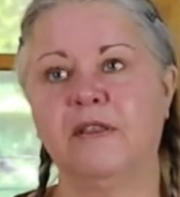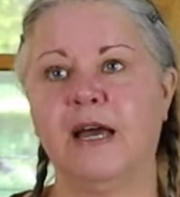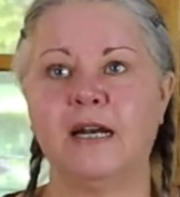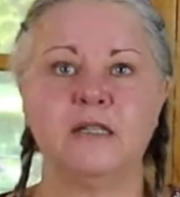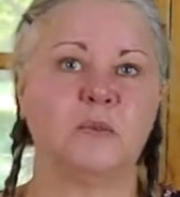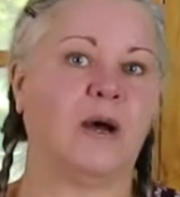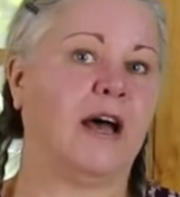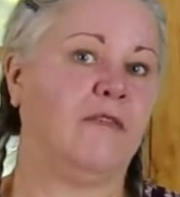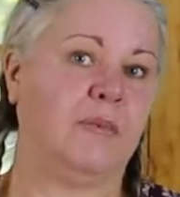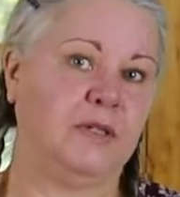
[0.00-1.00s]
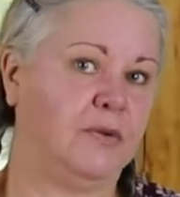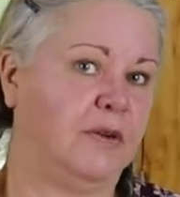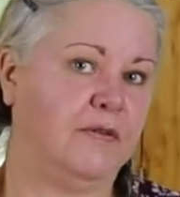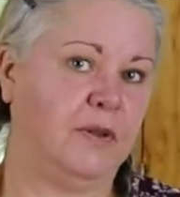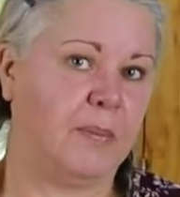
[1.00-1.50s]
That is what I've been
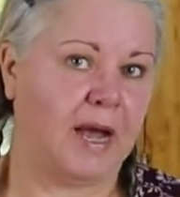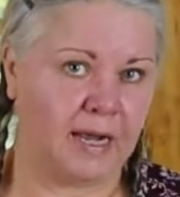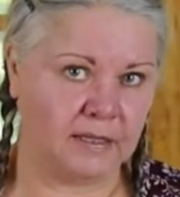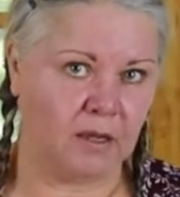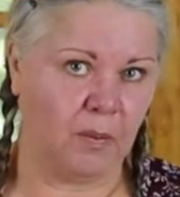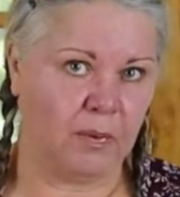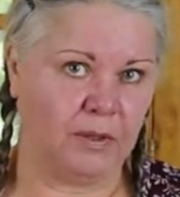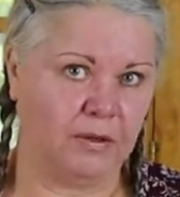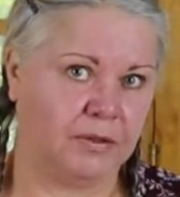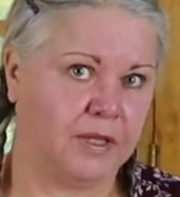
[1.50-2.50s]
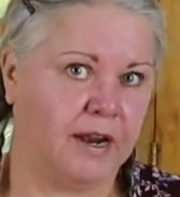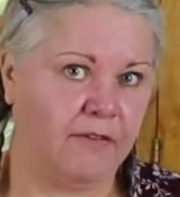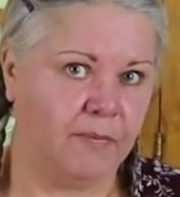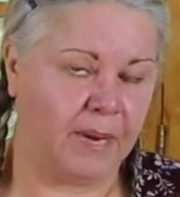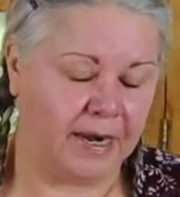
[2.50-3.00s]
doing for the past couple of years that
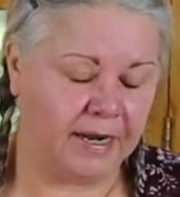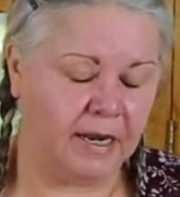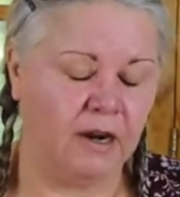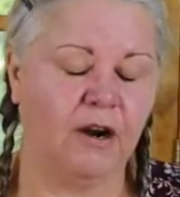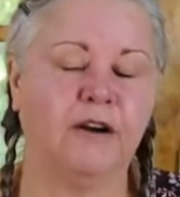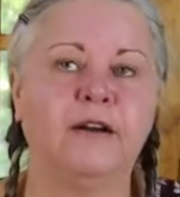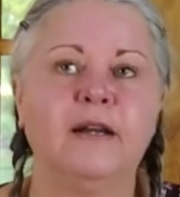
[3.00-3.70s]
I've been here.